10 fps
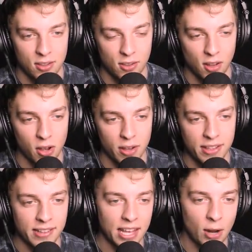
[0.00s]
Slogo logo
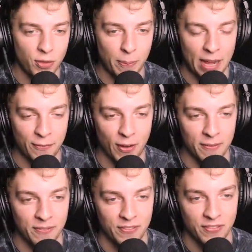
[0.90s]
says get off the
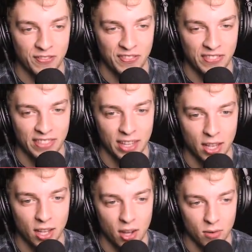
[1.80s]
platform.
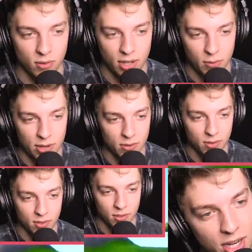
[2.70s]
Oh, wait, wait.
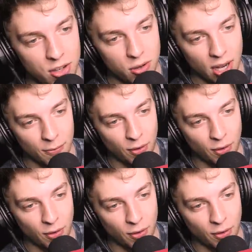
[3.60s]
Where did you come